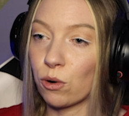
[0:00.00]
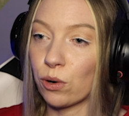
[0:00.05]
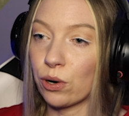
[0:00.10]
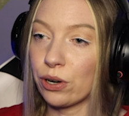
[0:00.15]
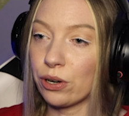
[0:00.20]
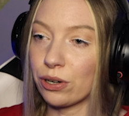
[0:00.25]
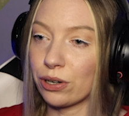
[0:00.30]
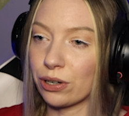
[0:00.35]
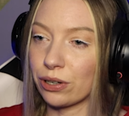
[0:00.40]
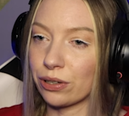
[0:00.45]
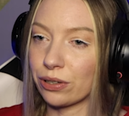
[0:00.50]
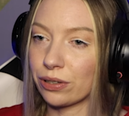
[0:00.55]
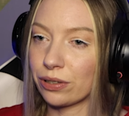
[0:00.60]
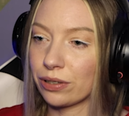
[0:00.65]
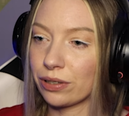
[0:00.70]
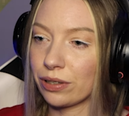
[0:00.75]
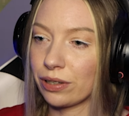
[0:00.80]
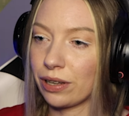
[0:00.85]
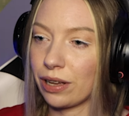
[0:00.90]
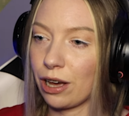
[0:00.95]

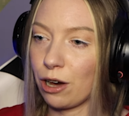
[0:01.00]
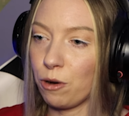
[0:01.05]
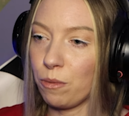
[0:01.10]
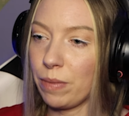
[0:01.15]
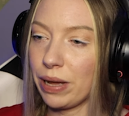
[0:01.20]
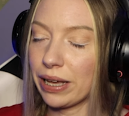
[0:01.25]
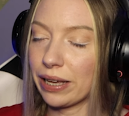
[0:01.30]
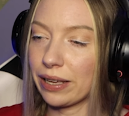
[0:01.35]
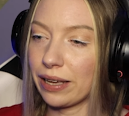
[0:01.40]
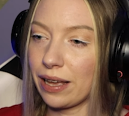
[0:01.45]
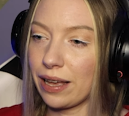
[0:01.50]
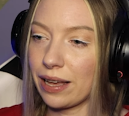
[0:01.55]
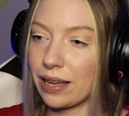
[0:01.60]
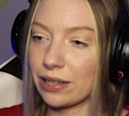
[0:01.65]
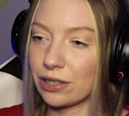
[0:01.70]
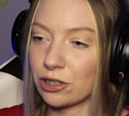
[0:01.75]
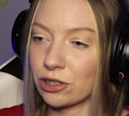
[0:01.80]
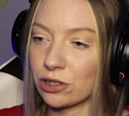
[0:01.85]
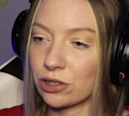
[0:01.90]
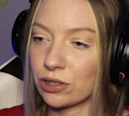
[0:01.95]
corner. Oh my
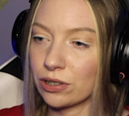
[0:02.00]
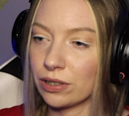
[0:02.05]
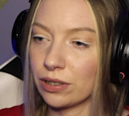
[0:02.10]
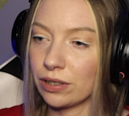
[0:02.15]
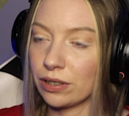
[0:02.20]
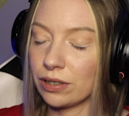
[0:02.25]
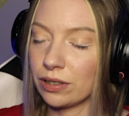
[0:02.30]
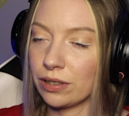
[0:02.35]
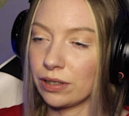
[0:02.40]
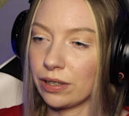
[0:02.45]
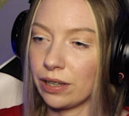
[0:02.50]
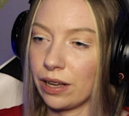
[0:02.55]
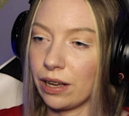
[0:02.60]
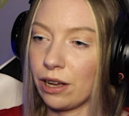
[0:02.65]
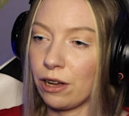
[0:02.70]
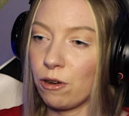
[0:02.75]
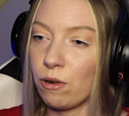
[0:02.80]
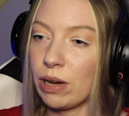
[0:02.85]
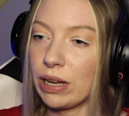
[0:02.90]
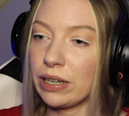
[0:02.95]
gosh.
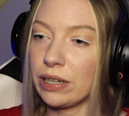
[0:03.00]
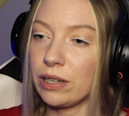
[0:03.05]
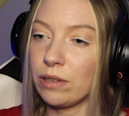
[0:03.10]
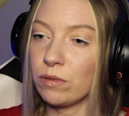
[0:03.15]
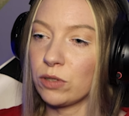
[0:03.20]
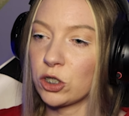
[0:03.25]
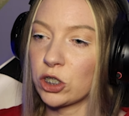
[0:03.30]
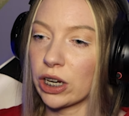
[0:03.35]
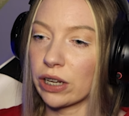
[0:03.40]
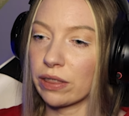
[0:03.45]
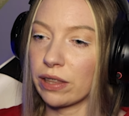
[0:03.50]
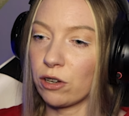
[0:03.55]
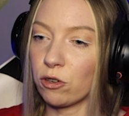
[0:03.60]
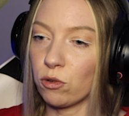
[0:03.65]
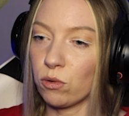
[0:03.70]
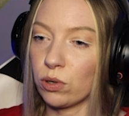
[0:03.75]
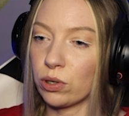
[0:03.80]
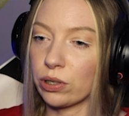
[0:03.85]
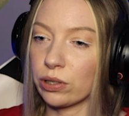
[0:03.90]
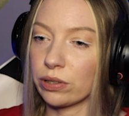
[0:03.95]
Oh, I didn't even check that
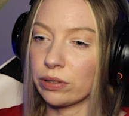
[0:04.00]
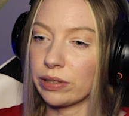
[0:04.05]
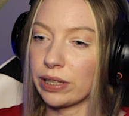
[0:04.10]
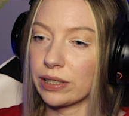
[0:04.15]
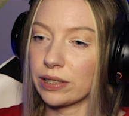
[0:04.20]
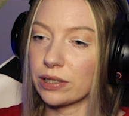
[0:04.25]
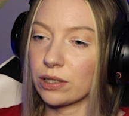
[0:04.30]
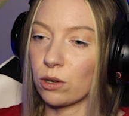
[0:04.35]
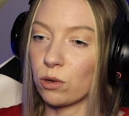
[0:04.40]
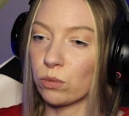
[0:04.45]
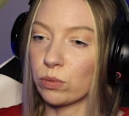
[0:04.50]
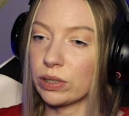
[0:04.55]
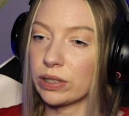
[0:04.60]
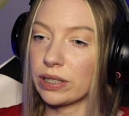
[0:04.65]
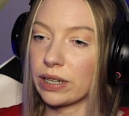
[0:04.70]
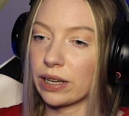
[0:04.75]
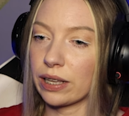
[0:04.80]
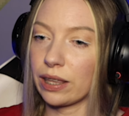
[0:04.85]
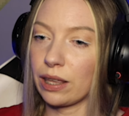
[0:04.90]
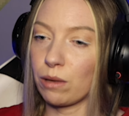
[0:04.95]
door. That's the whole
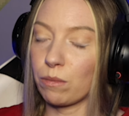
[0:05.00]
reason I